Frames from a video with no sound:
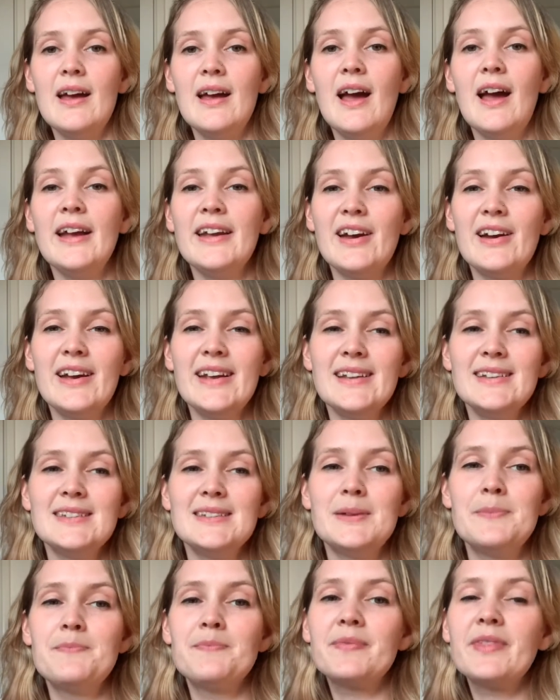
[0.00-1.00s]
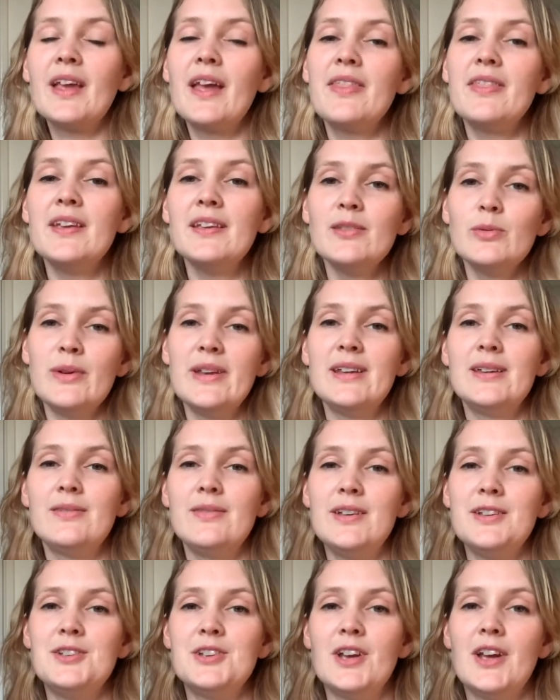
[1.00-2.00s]
Hi guys! This week's
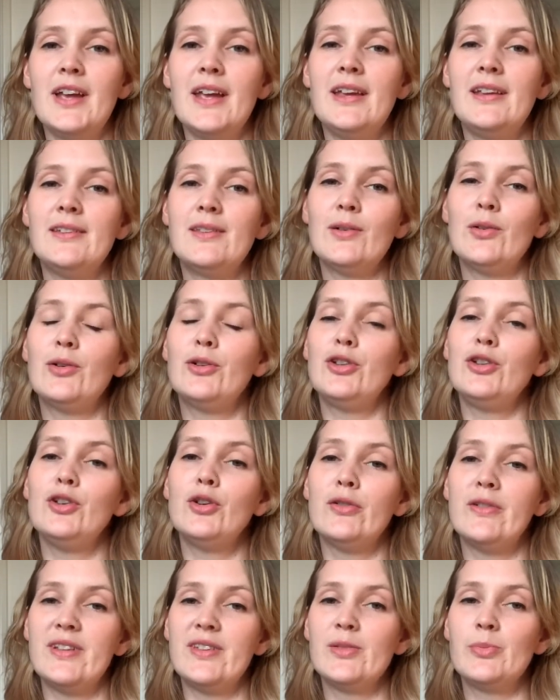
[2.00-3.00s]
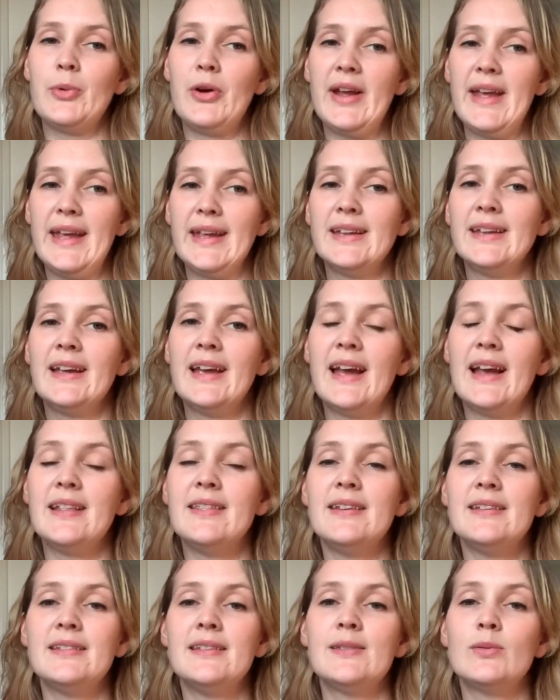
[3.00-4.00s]
feature is on urine spraying, and
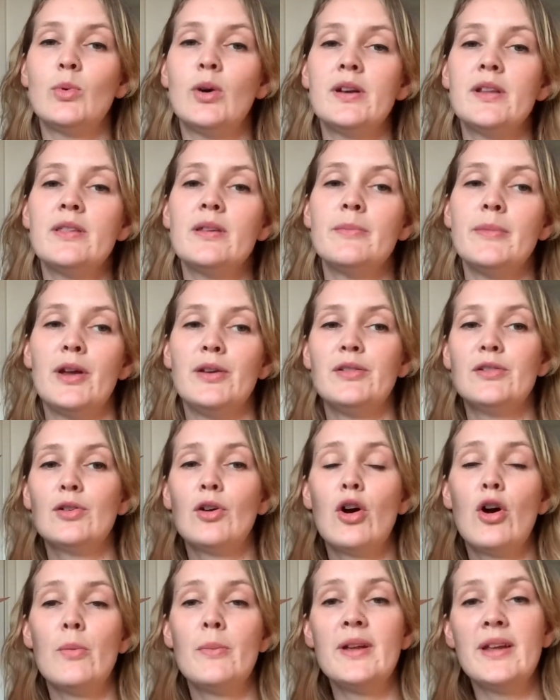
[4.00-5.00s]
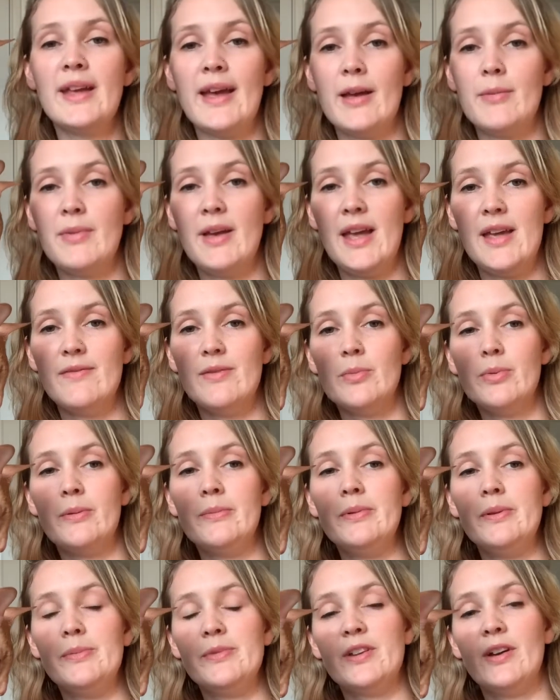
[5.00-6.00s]
this is one of the most common cat behaviour
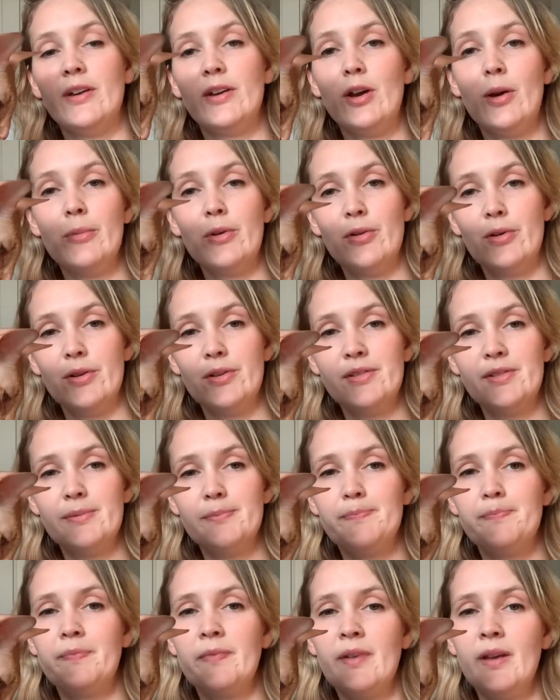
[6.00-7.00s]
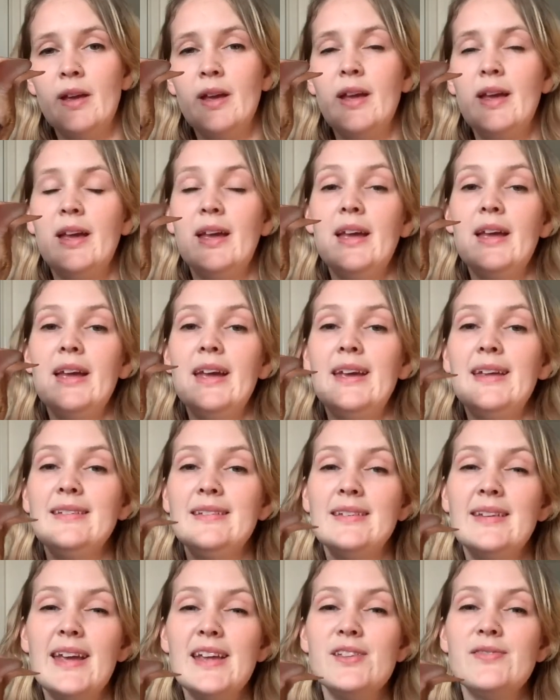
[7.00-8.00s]
problems I come across. In
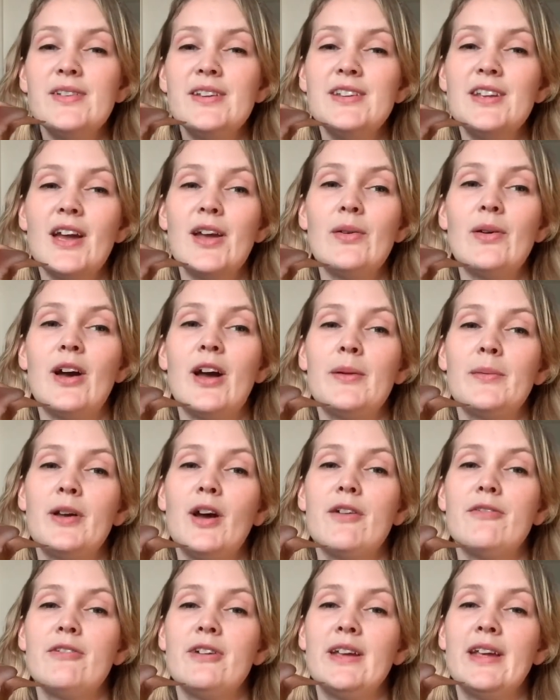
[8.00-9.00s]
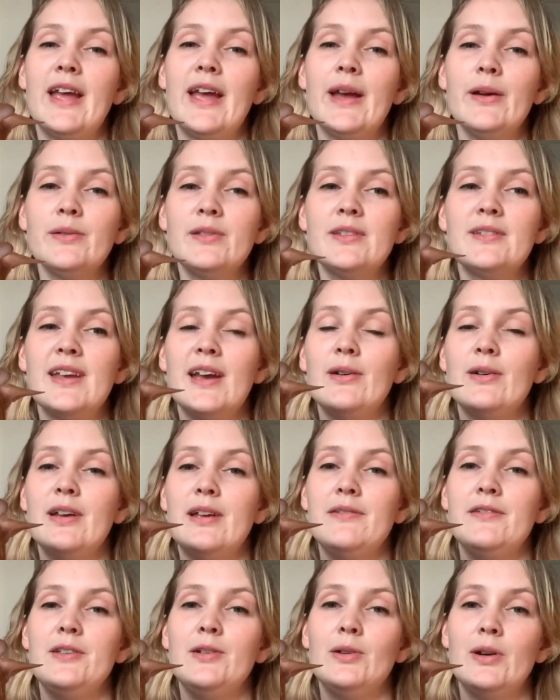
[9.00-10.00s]
today's video I'm covering how to tell
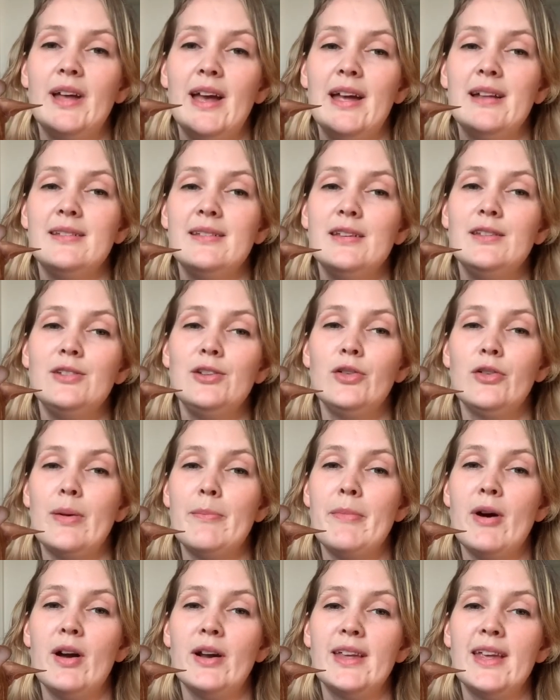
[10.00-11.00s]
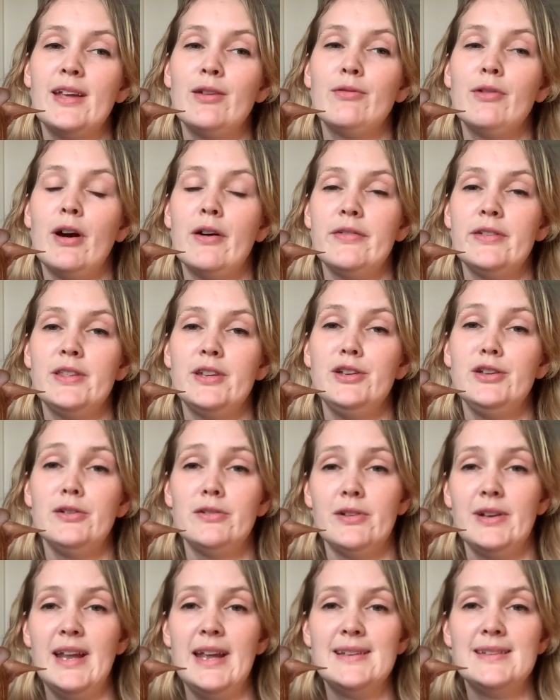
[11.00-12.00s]
if your cat is urine marking rather than
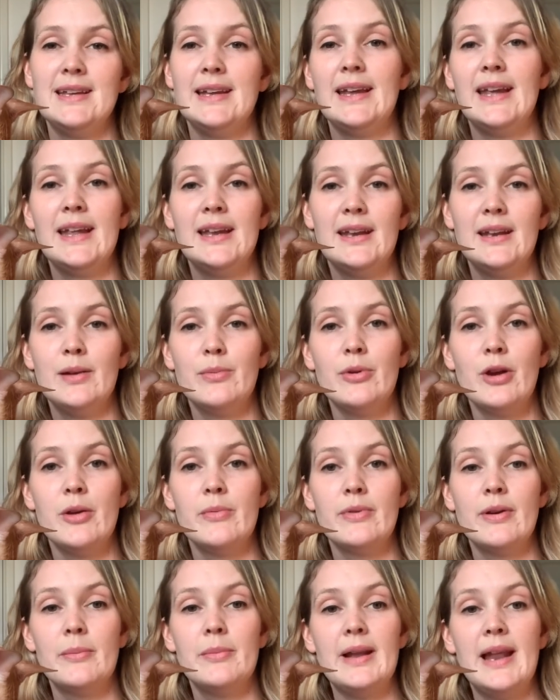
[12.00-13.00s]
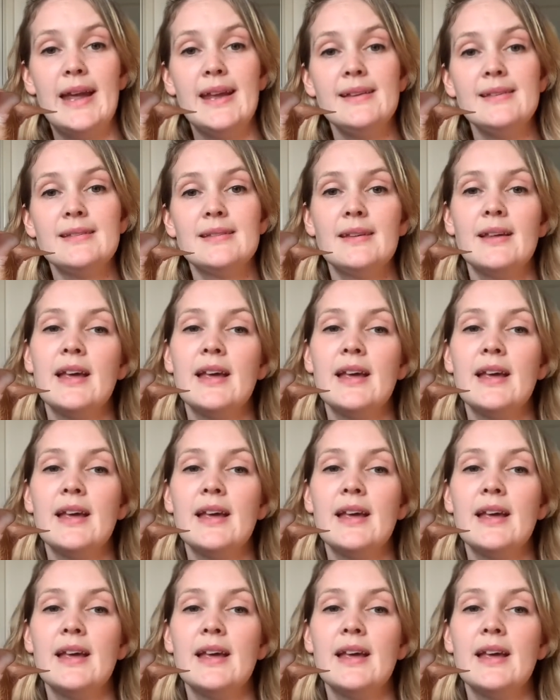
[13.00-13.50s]
urinating in an appropriate place,